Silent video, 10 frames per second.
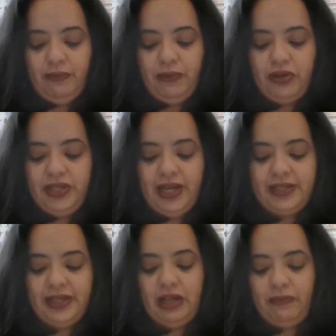Merci has
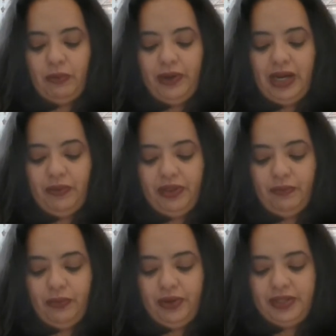to help Abuela with the
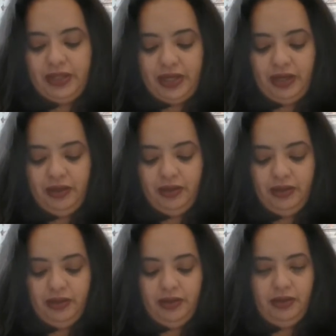boys today.
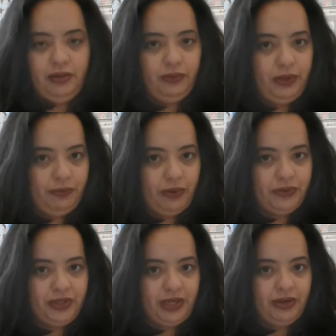We
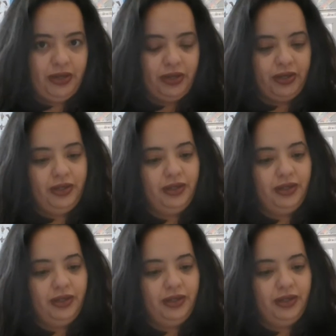both stare at her.